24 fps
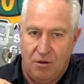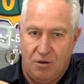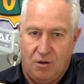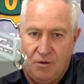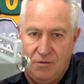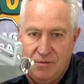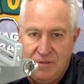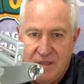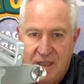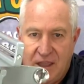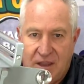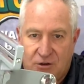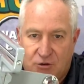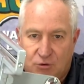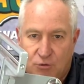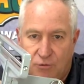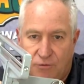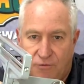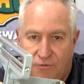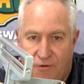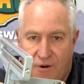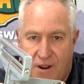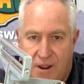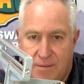On the actual
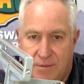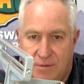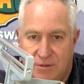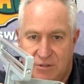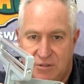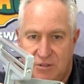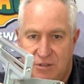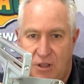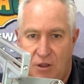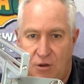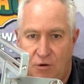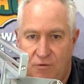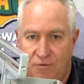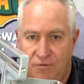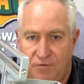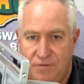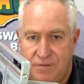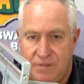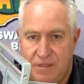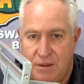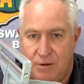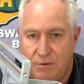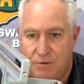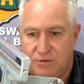frame itself,
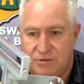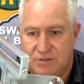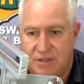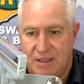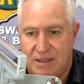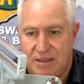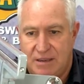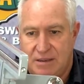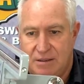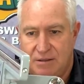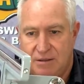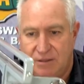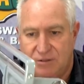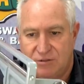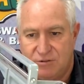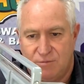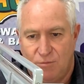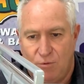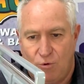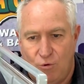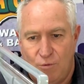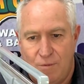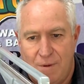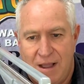there is a
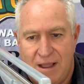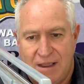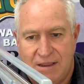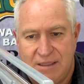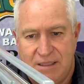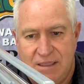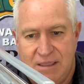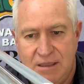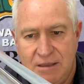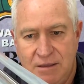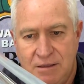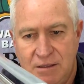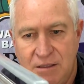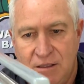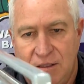small mark here.